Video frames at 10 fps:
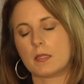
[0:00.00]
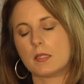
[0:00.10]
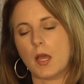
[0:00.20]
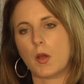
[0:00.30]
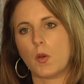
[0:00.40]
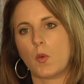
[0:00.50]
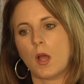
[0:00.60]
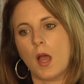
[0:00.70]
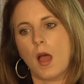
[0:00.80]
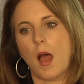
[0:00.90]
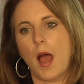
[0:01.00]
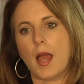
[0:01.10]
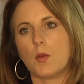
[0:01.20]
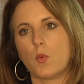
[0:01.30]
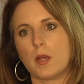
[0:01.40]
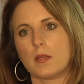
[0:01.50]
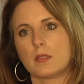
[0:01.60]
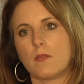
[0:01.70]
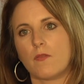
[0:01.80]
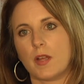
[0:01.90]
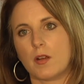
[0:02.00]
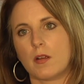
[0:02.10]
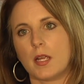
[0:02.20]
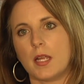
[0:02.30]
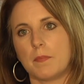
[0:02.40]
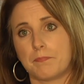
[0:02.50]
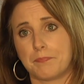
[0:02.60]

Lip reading: So I was very